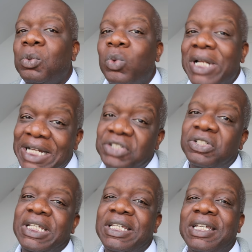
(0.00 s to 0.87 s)
Well,
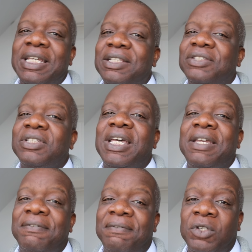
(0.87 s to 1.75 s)
actually, it's
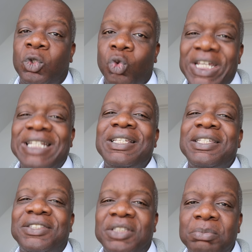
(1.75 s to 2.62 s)
a
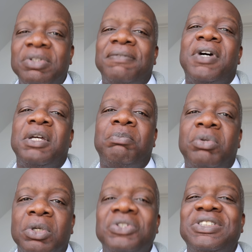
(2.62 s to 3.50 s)
greatly simplified
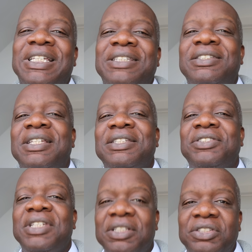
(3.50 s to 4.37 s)
process
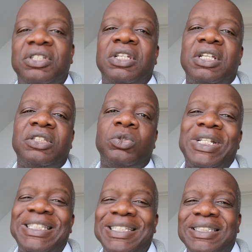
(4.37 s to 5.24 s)
since
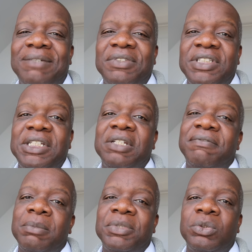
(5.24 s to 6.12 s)
2017,
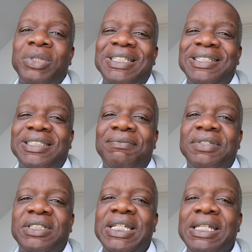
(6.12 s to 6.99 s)
November
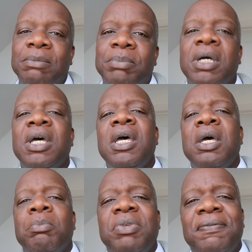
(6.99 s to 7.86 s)
2017. But
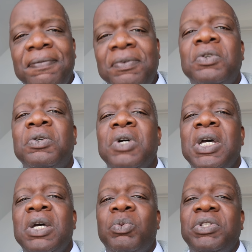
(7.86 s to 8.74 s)
before
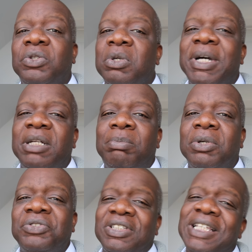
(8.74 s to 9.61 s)
we talk about the
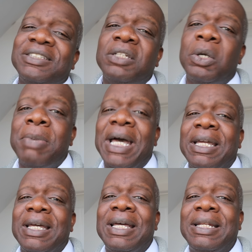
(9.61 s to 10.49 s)
process, let's go
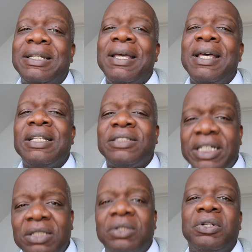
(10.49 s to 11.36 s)
back and
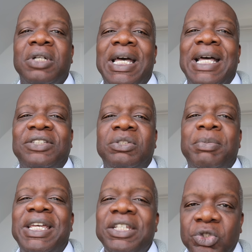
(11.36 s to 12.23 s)
take a look at some
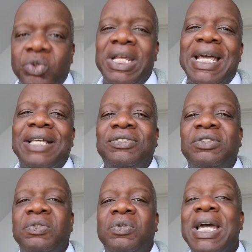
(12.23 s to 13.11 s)
history as
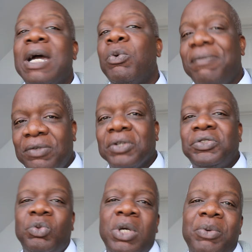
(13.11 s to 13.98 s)
to how we've got
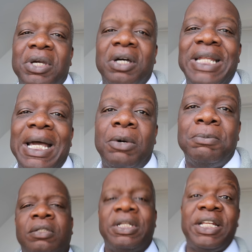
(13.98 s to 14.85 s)
to where we are now.
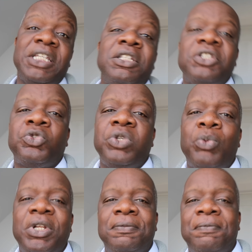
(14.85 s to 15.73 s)
Now, the industry
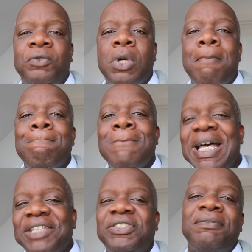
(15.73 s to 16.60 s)
went through a
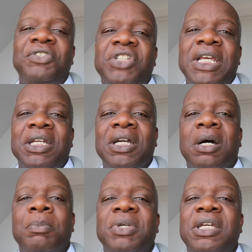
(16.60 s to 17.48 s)
massive
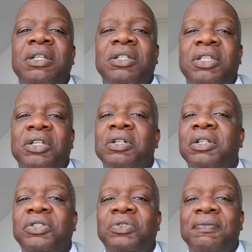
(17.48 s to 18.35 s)
shake-up in the
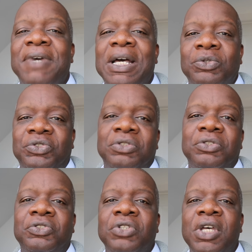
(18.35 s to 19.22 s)
early
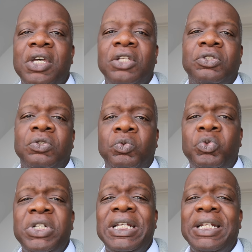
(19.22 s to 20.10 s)
2000s to
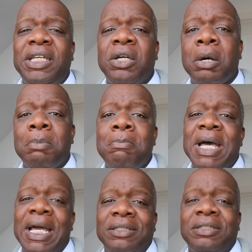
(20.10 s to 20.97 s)
really
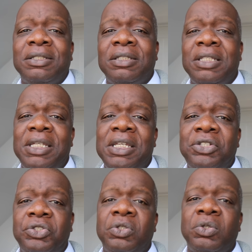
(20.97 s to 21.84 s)
combat the
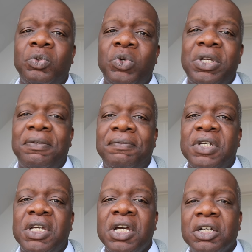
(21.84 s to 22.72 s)
issue
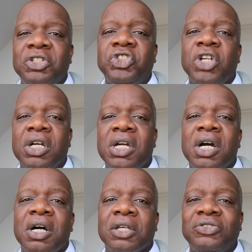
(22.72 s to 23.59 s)
with cut and shut
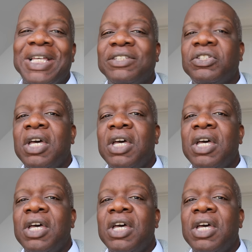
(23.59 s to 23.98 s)
cars. That's